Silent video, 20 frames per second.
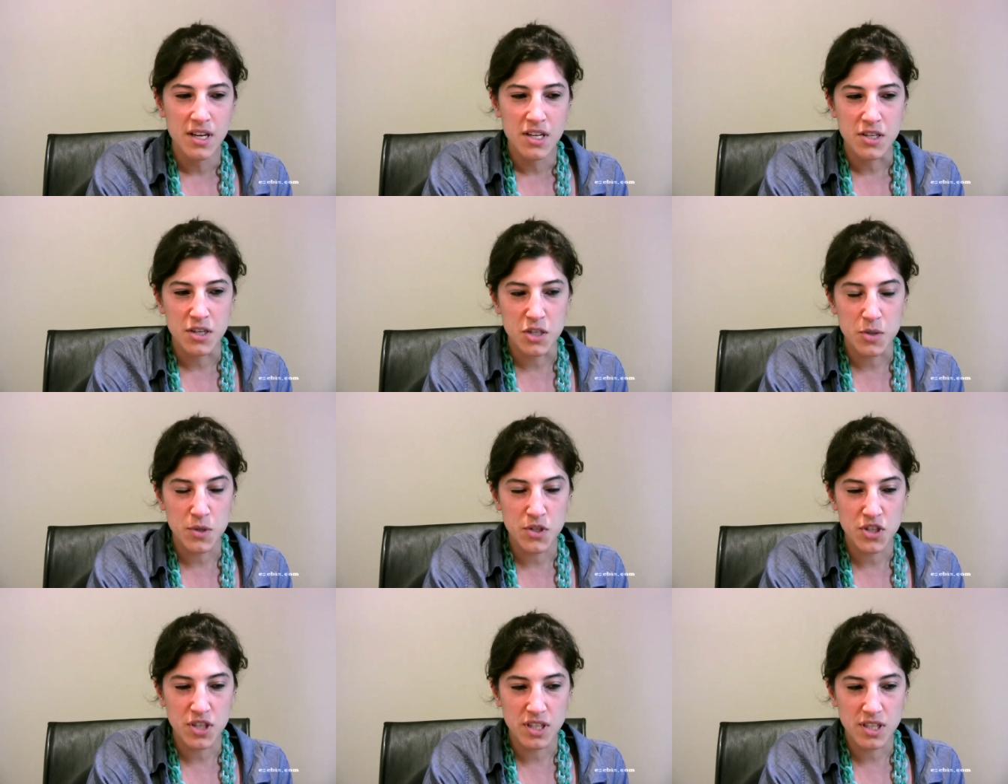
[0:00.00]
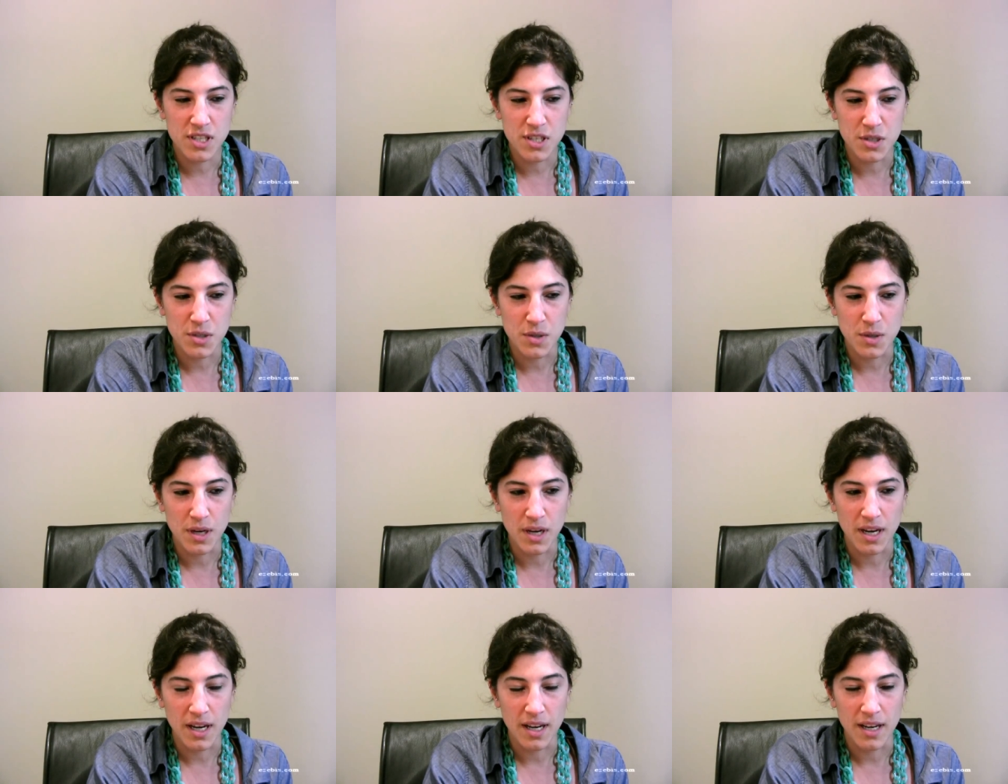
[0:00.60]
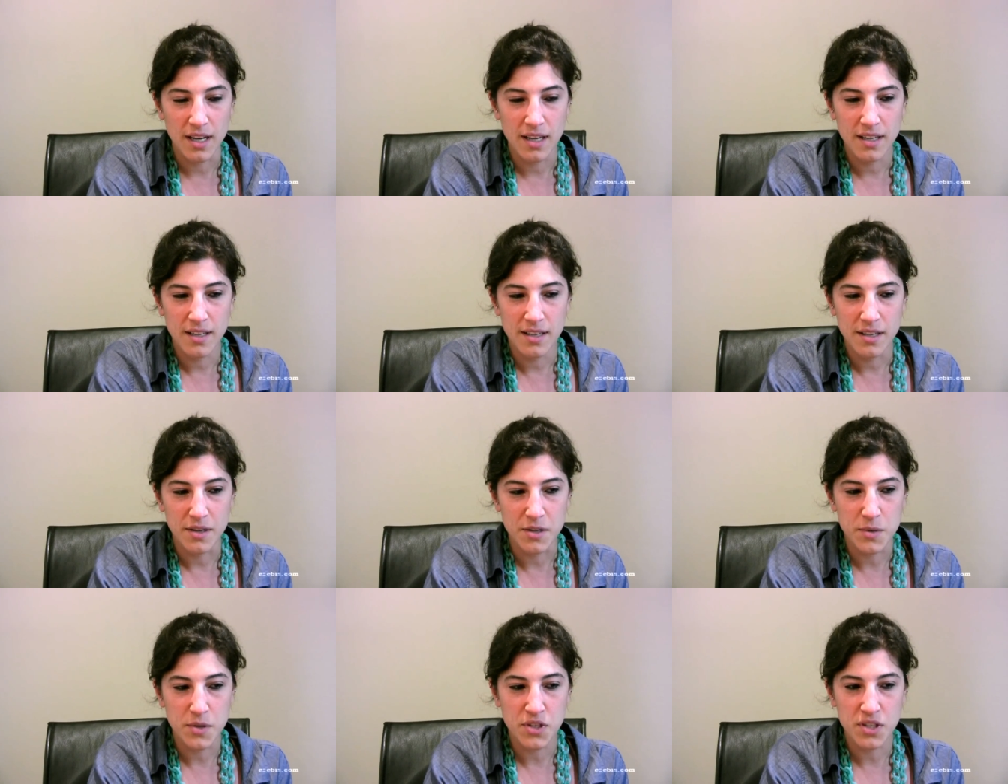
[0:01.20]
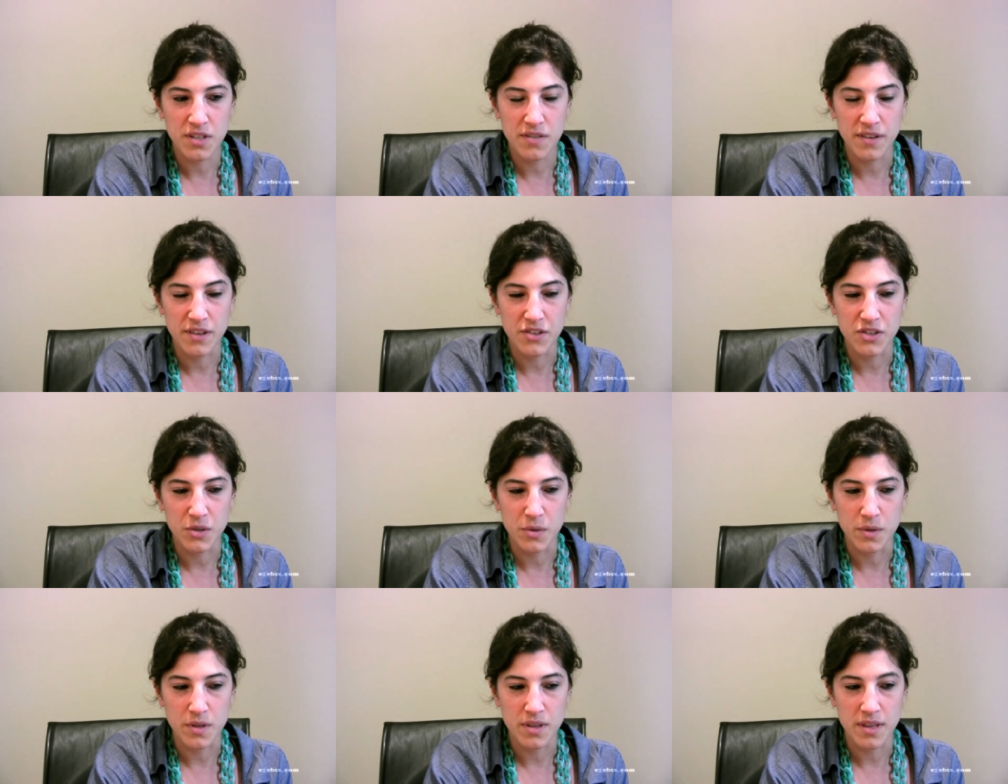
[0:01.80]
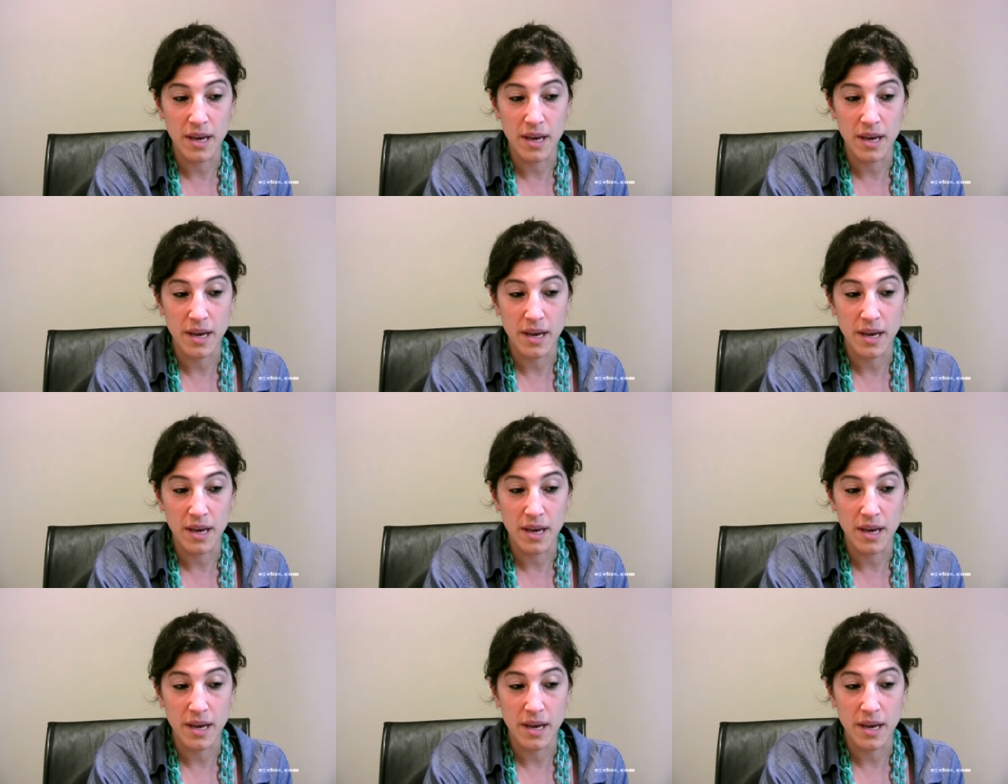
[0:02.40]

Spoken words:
So switching to venture,